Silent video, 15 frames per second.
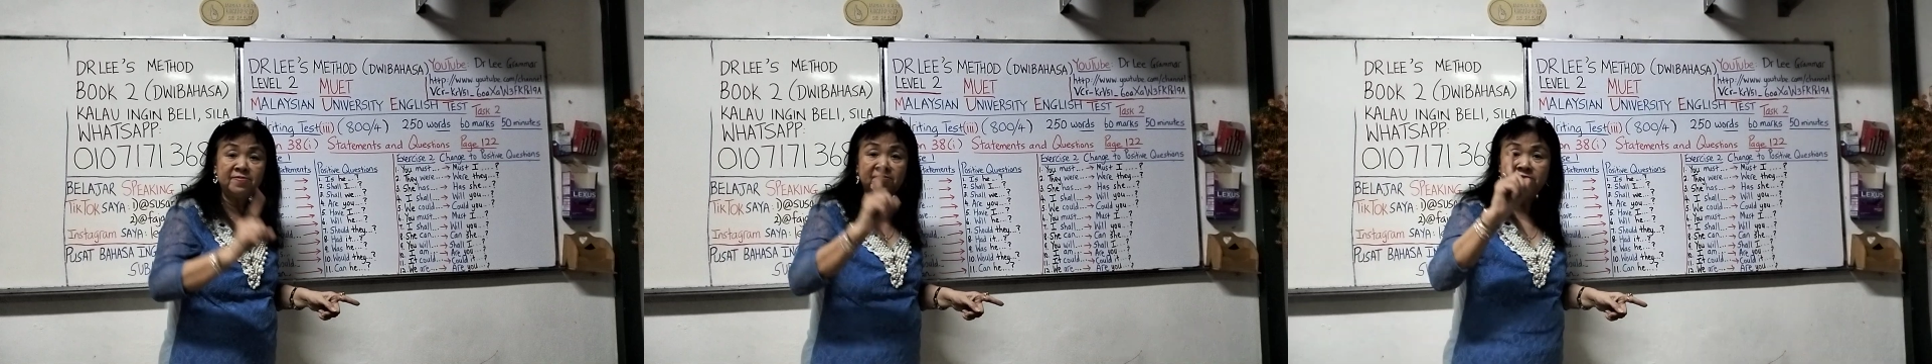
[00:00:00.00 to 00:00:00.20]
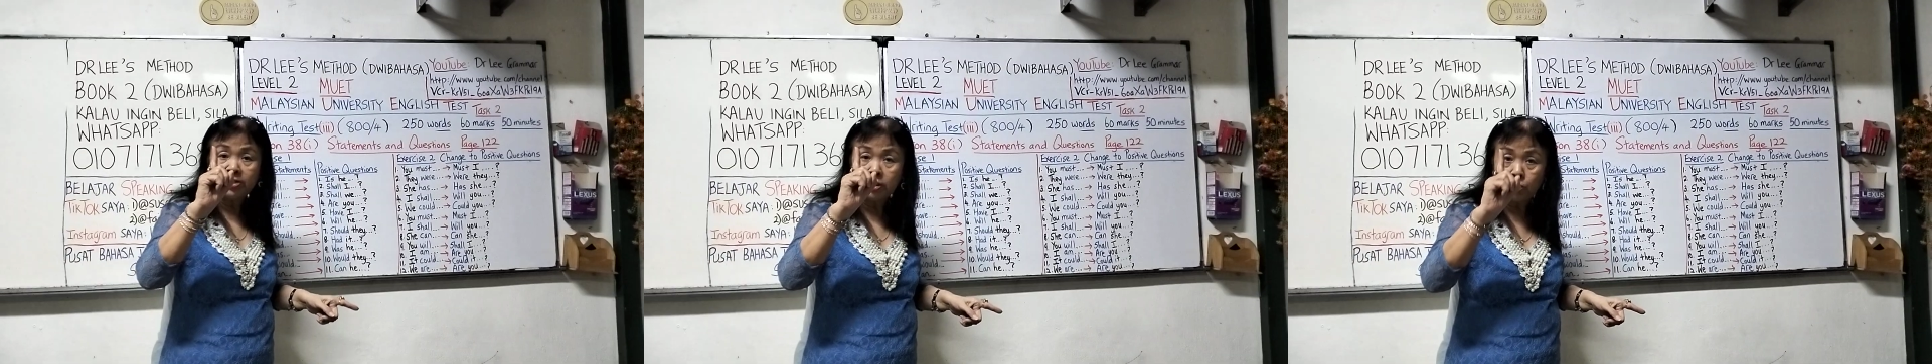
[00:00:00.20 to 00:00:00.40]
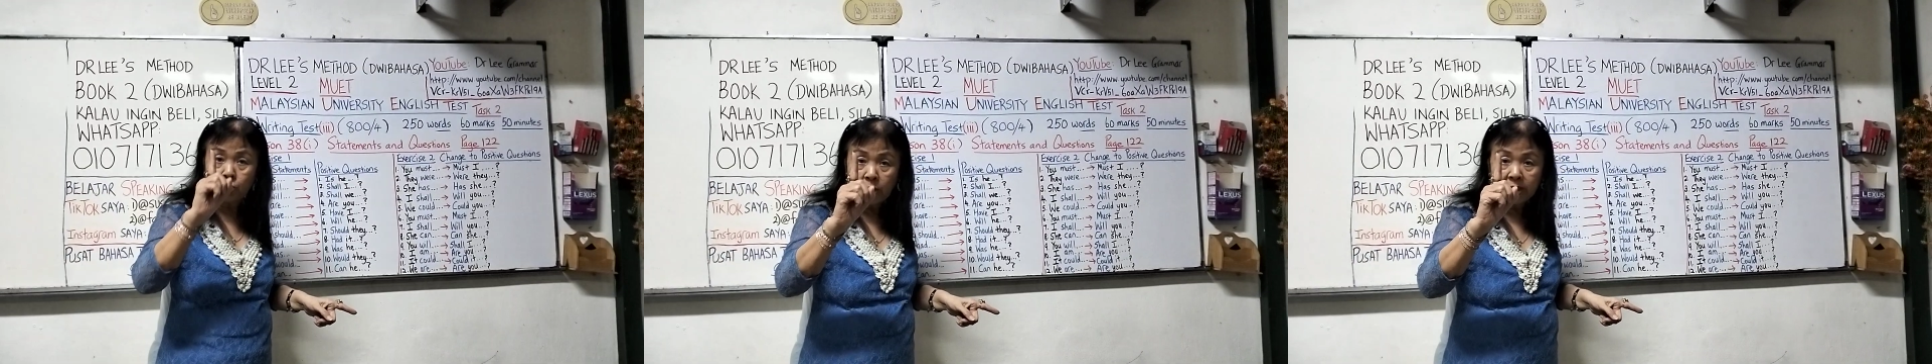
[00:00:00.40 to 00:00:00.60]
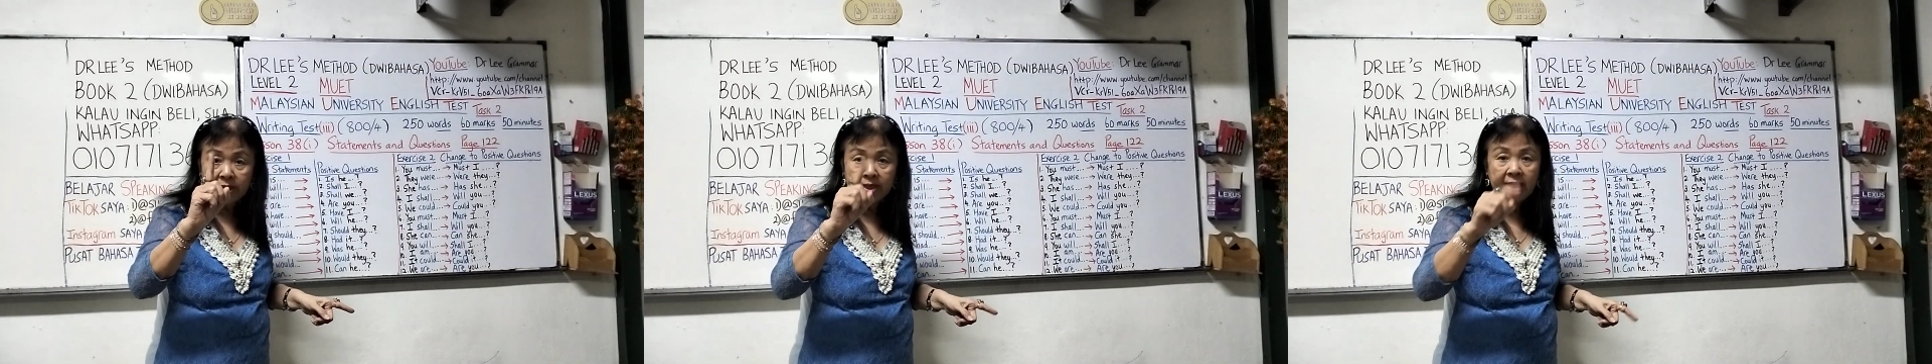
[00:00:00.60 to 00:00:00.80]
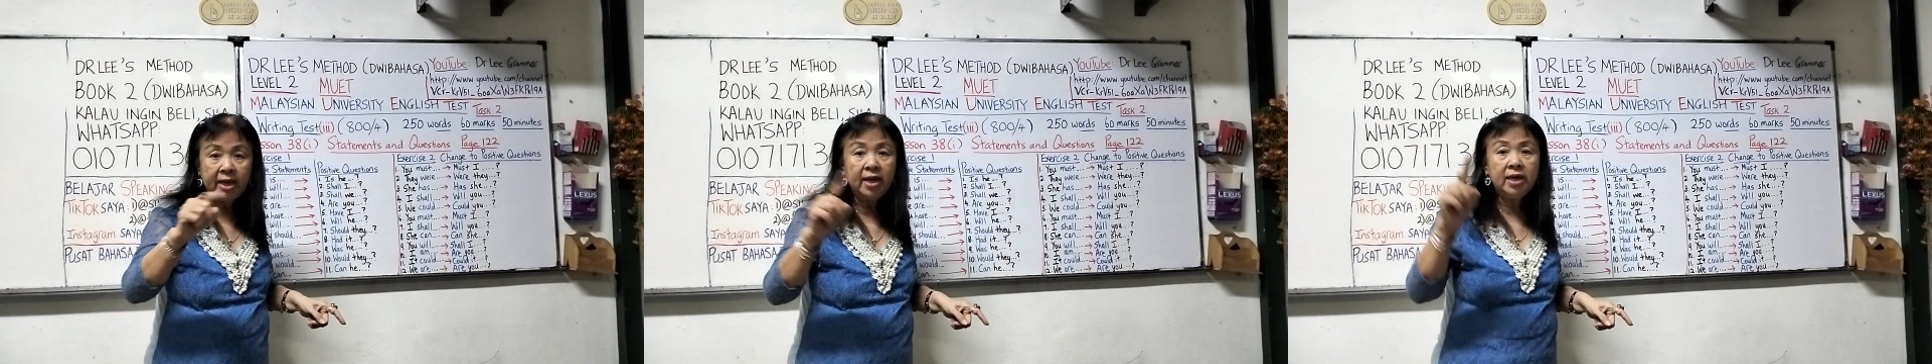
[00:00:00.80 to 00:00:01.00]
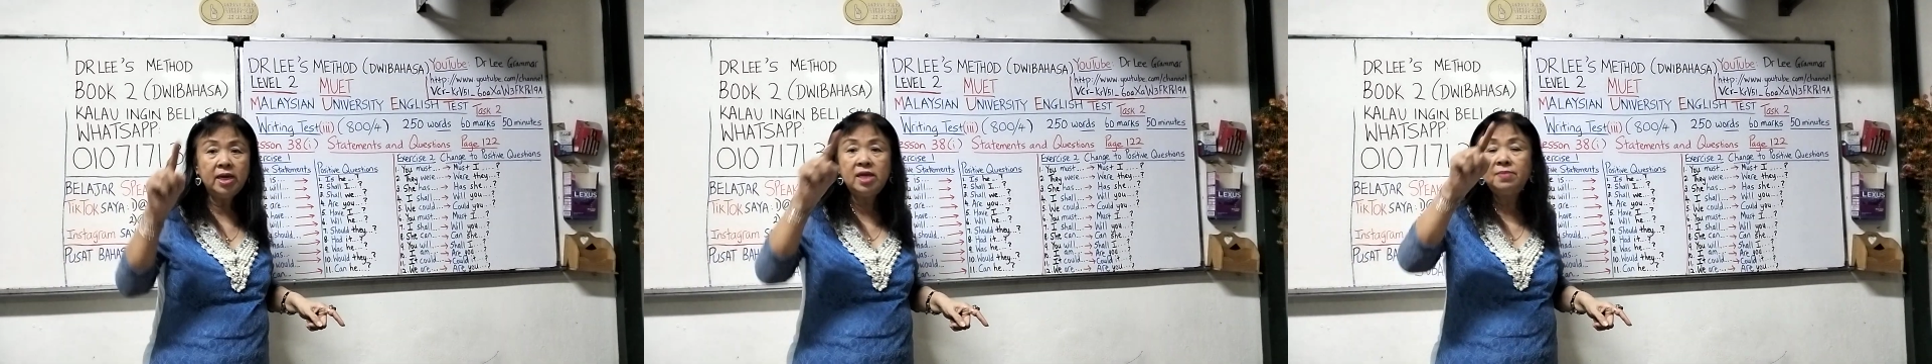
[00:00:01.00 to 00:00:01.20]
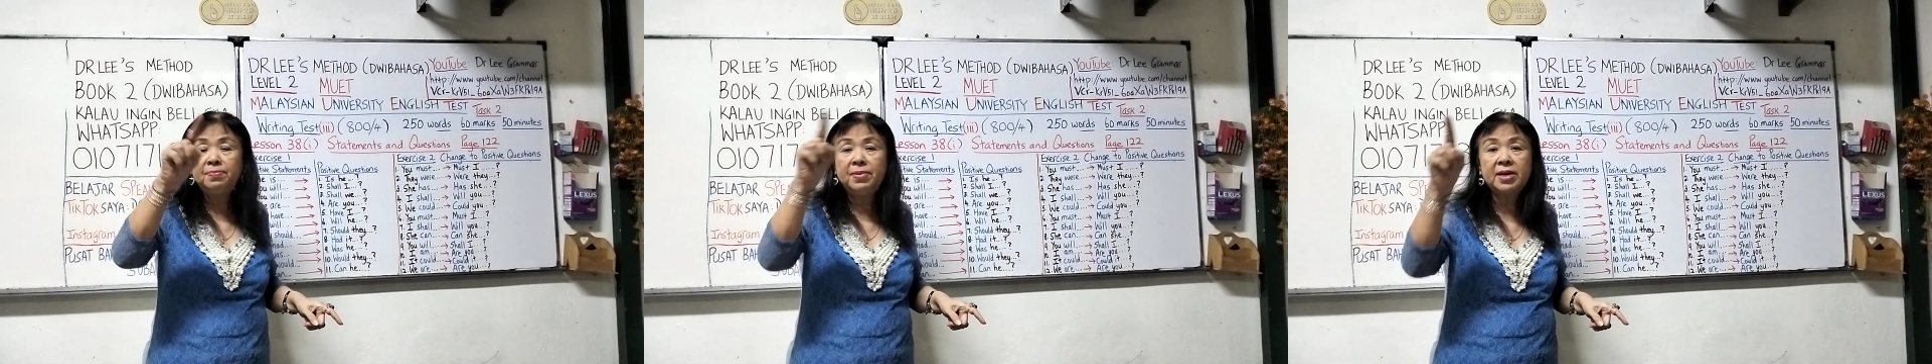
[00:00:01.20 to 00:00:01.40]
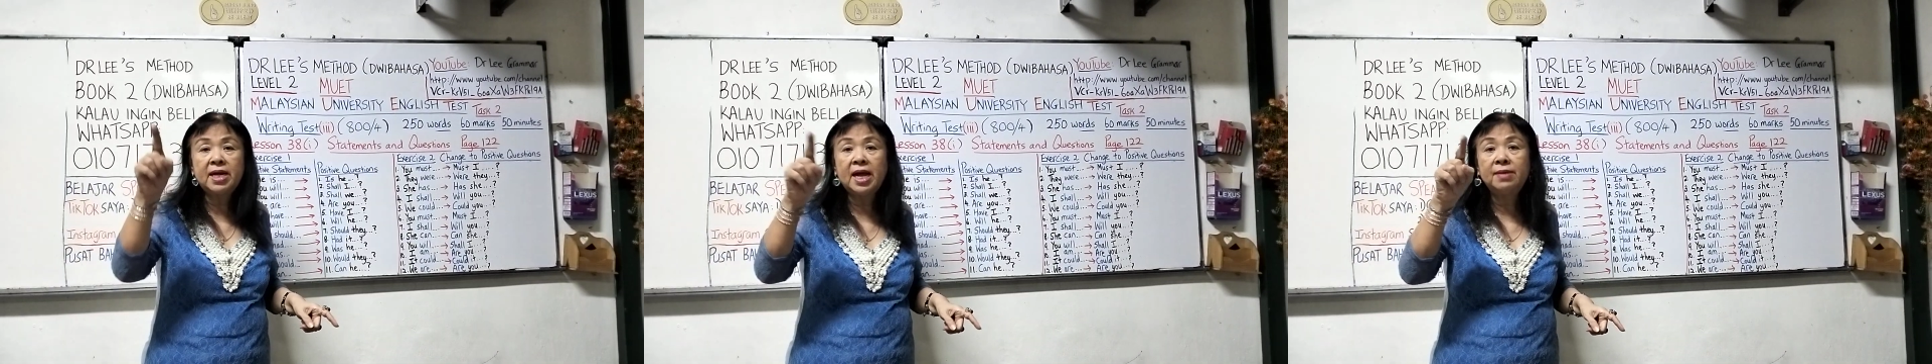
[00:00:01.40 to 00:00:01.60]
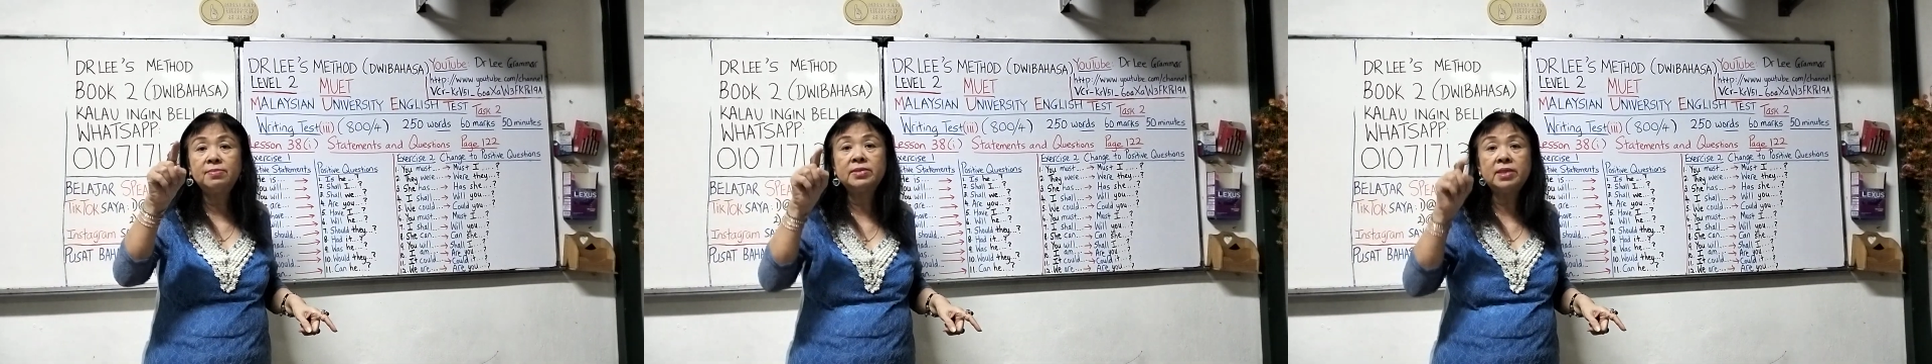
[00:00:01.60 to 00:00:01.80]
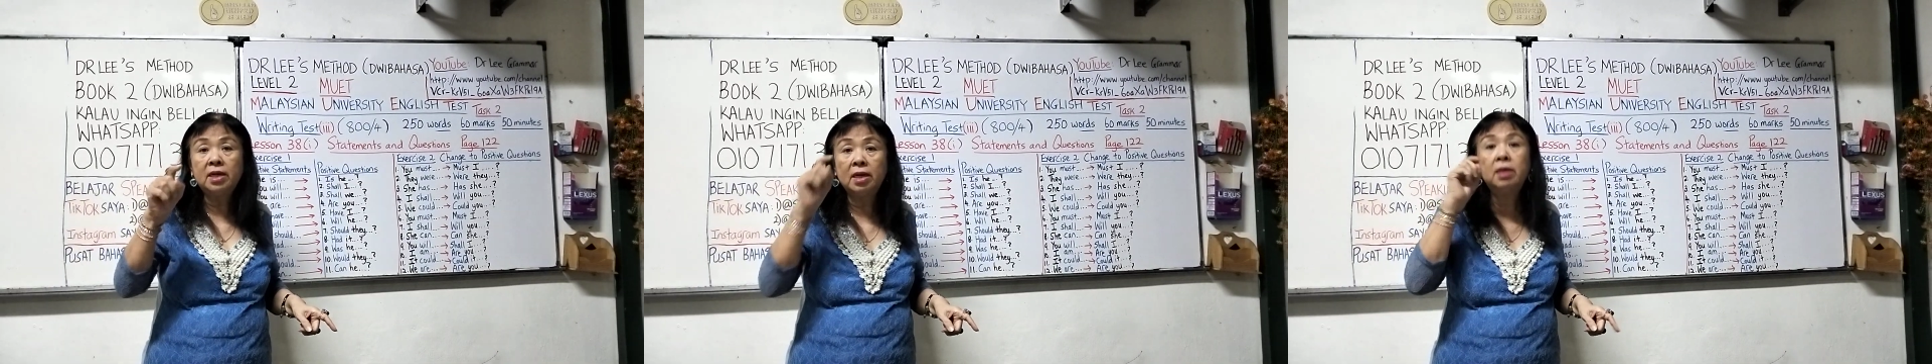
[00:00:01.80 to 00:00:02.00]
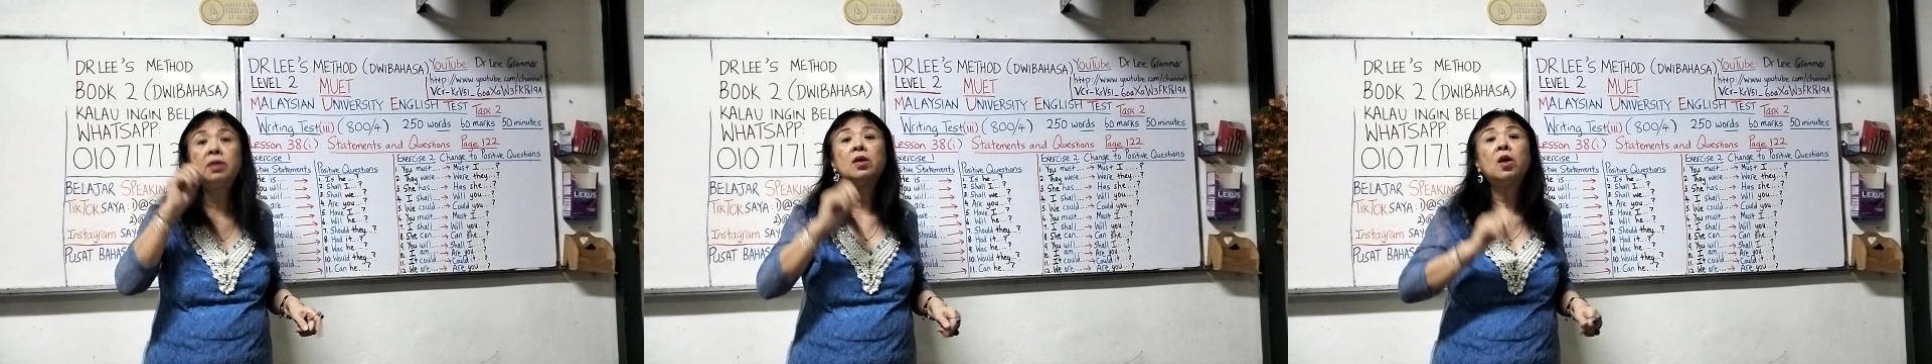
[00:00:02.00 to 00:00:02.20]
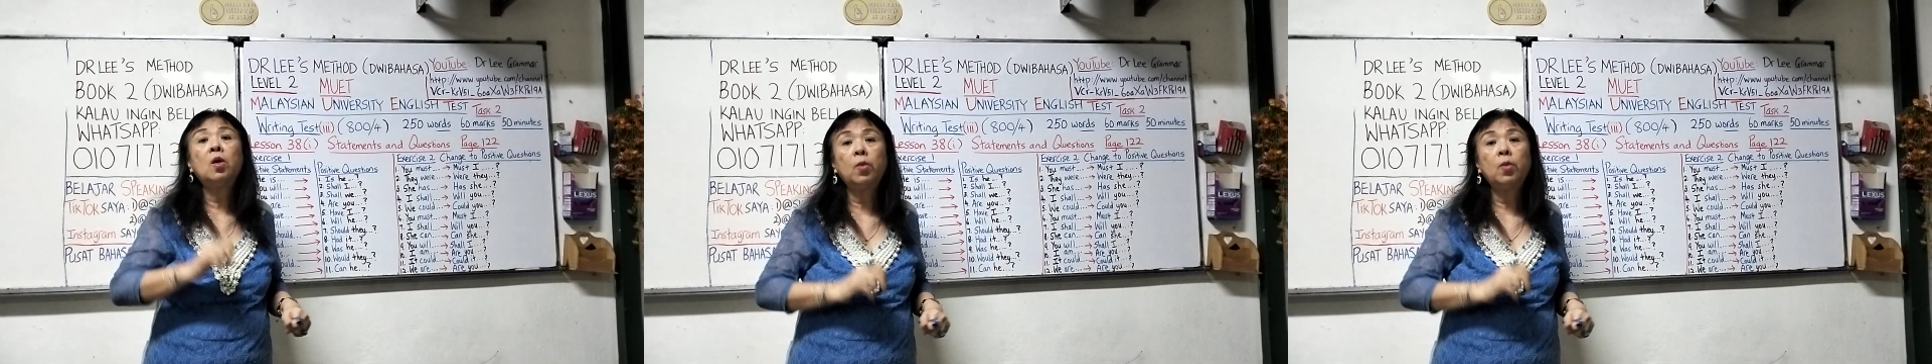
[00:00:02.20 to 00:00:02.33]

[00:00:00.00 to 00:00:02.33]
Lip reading: the first word, it becomes a